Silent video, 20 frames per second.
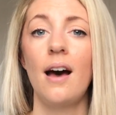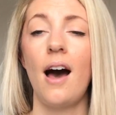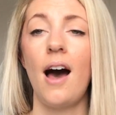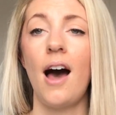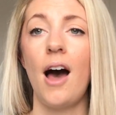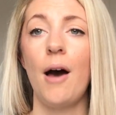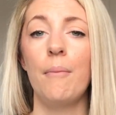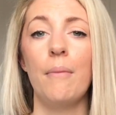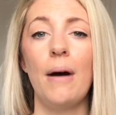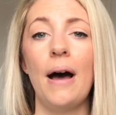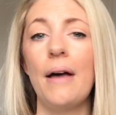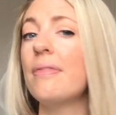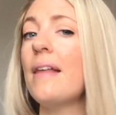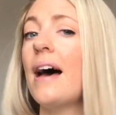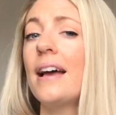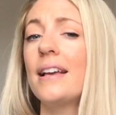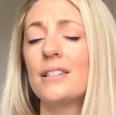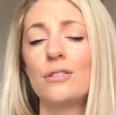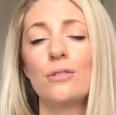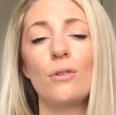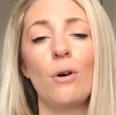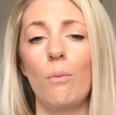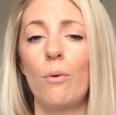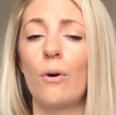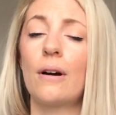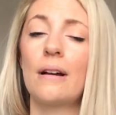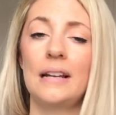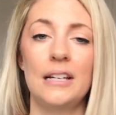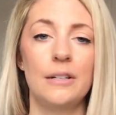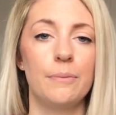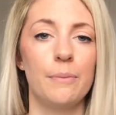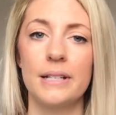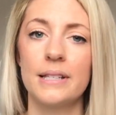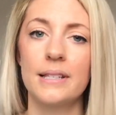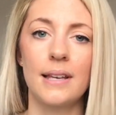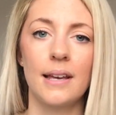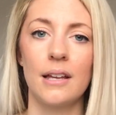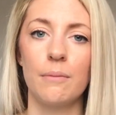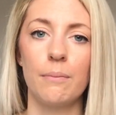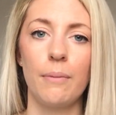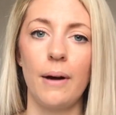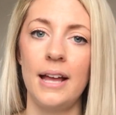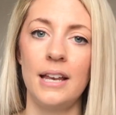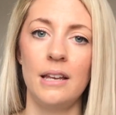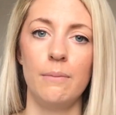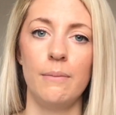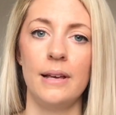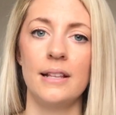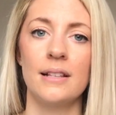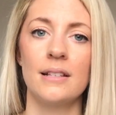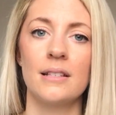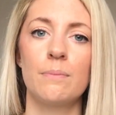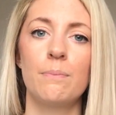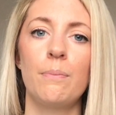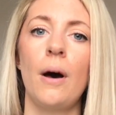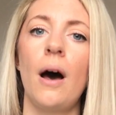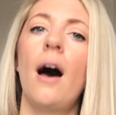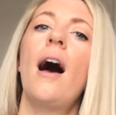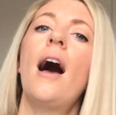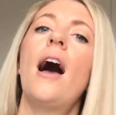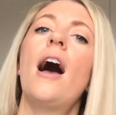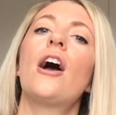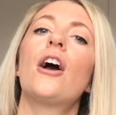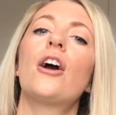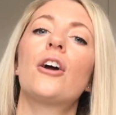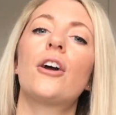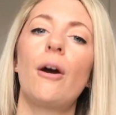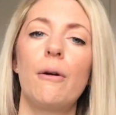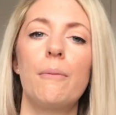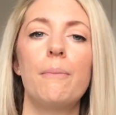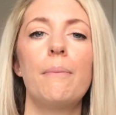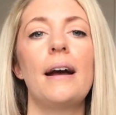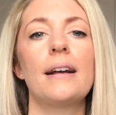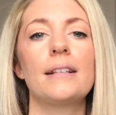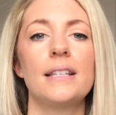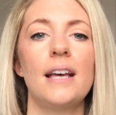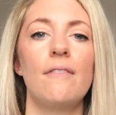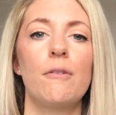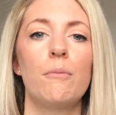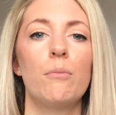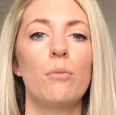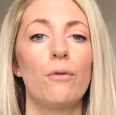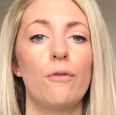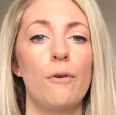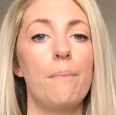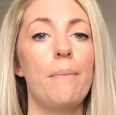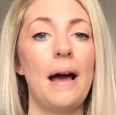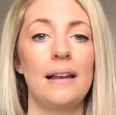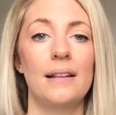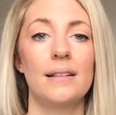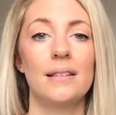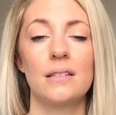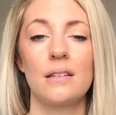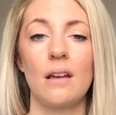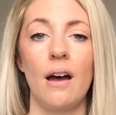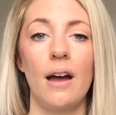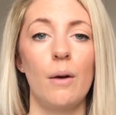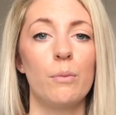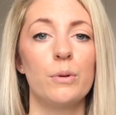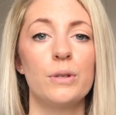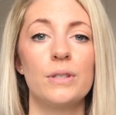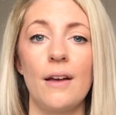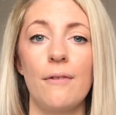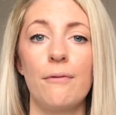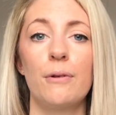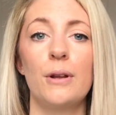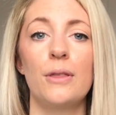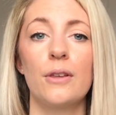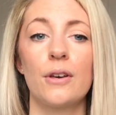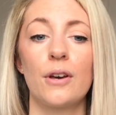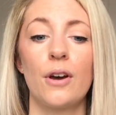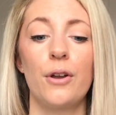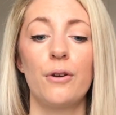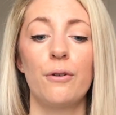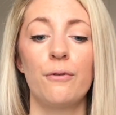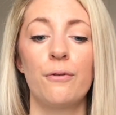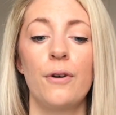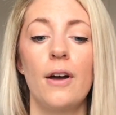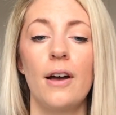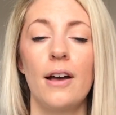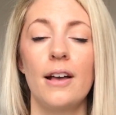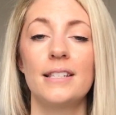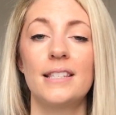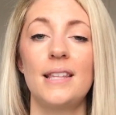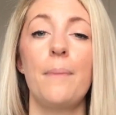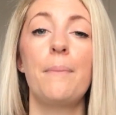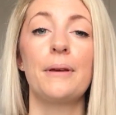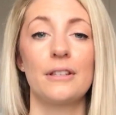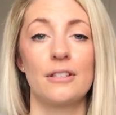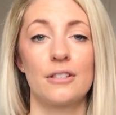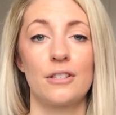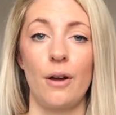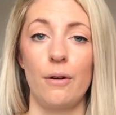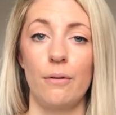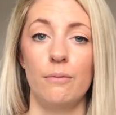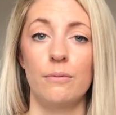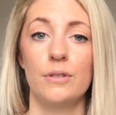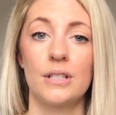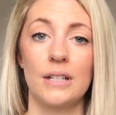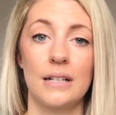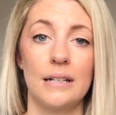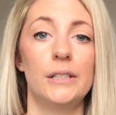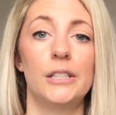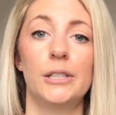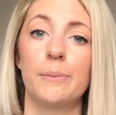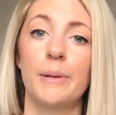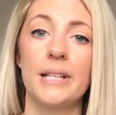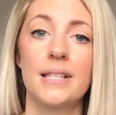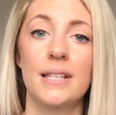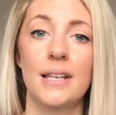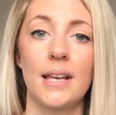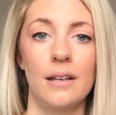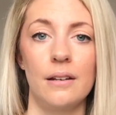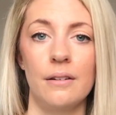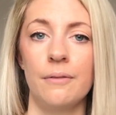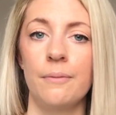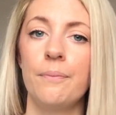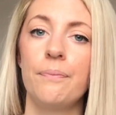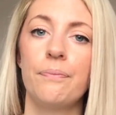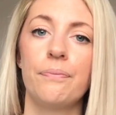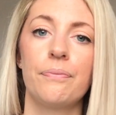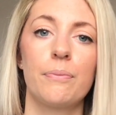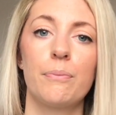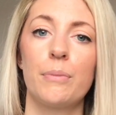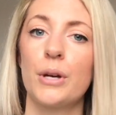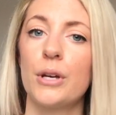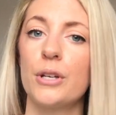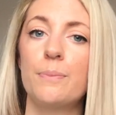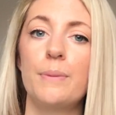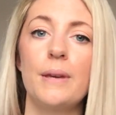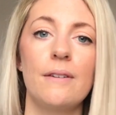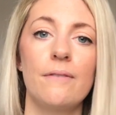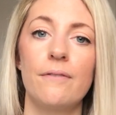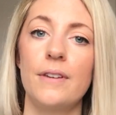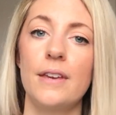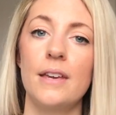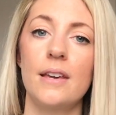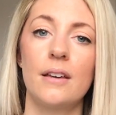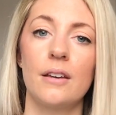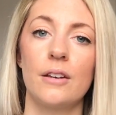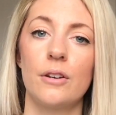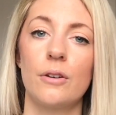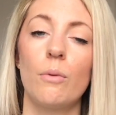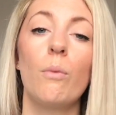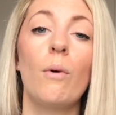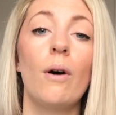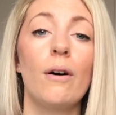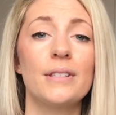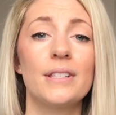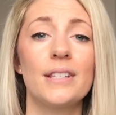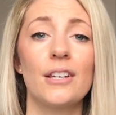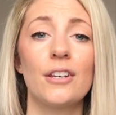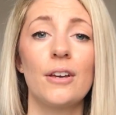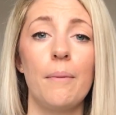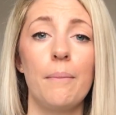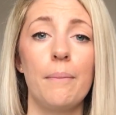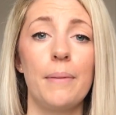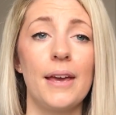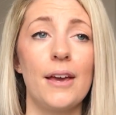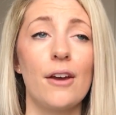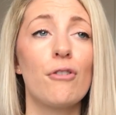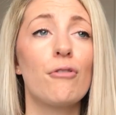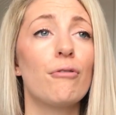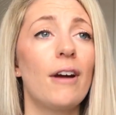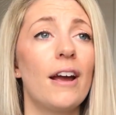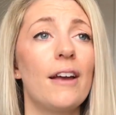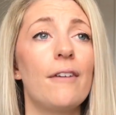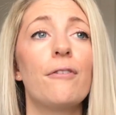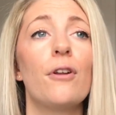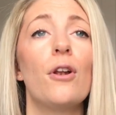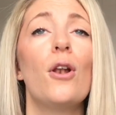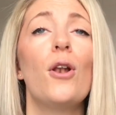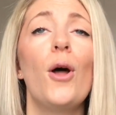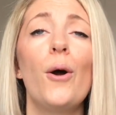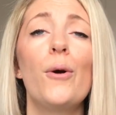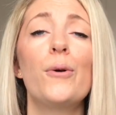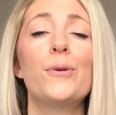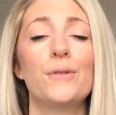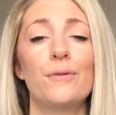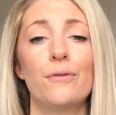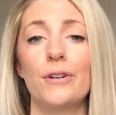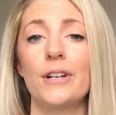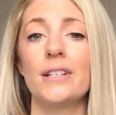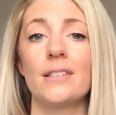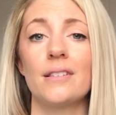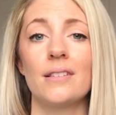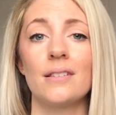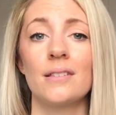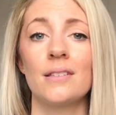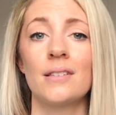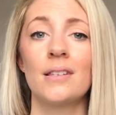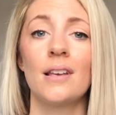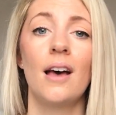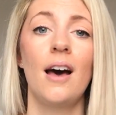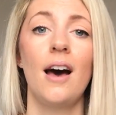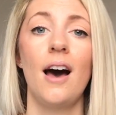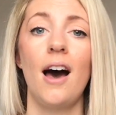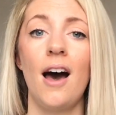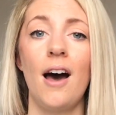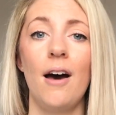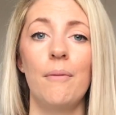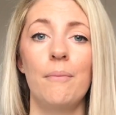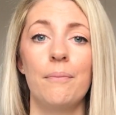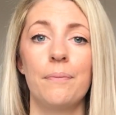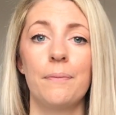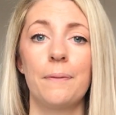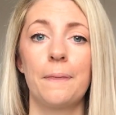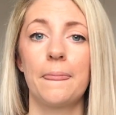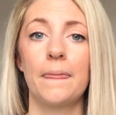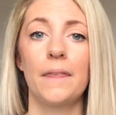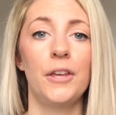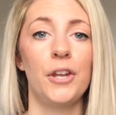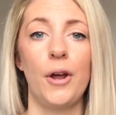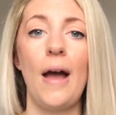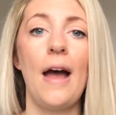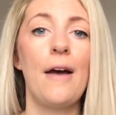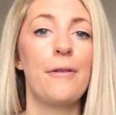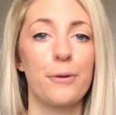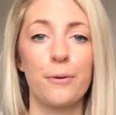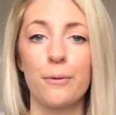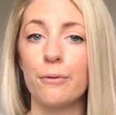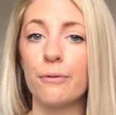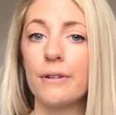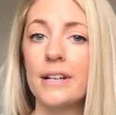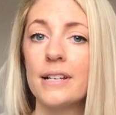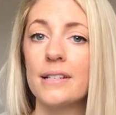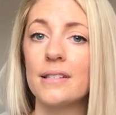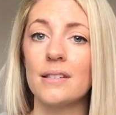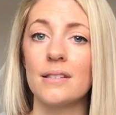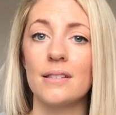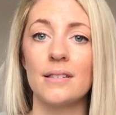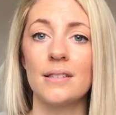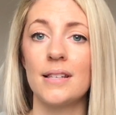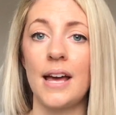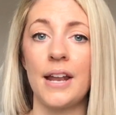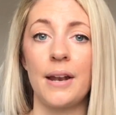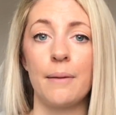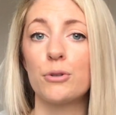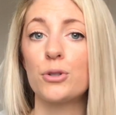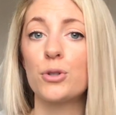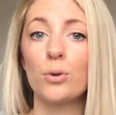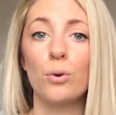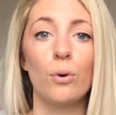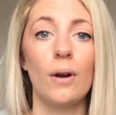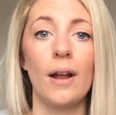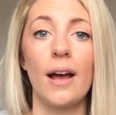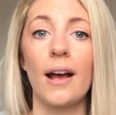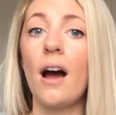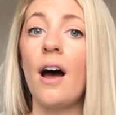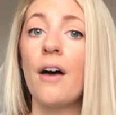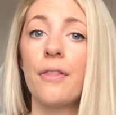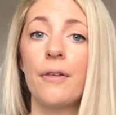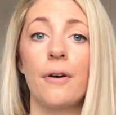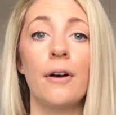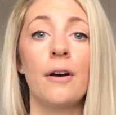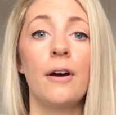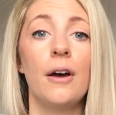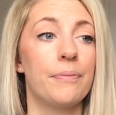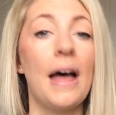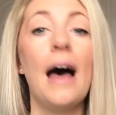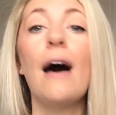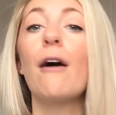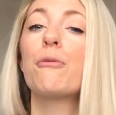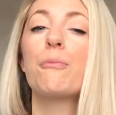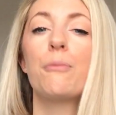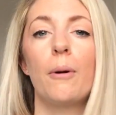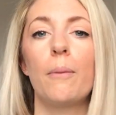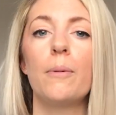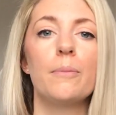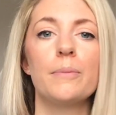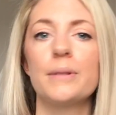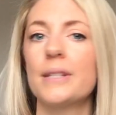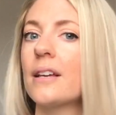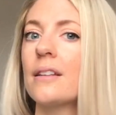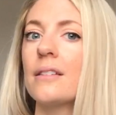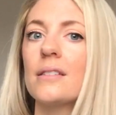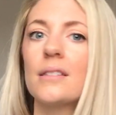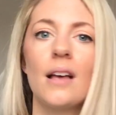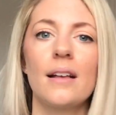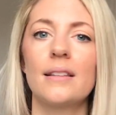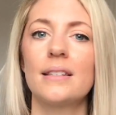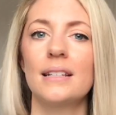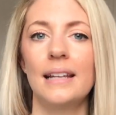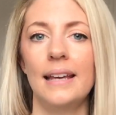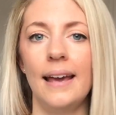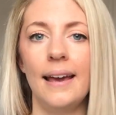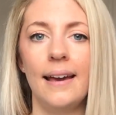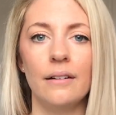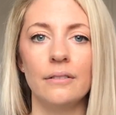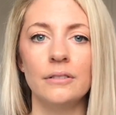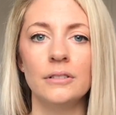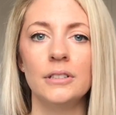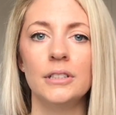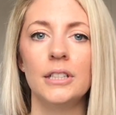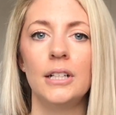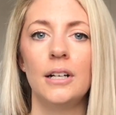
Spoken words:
And that is not what cleared my skin by any means, but going back to having more of a balanced diet was definitely the kind of stepping stone to clearing my skin, because being vegan, whilst it can be great for loads of reasons, ethical reasons, and I'm sure like other health problems it can certainly heal,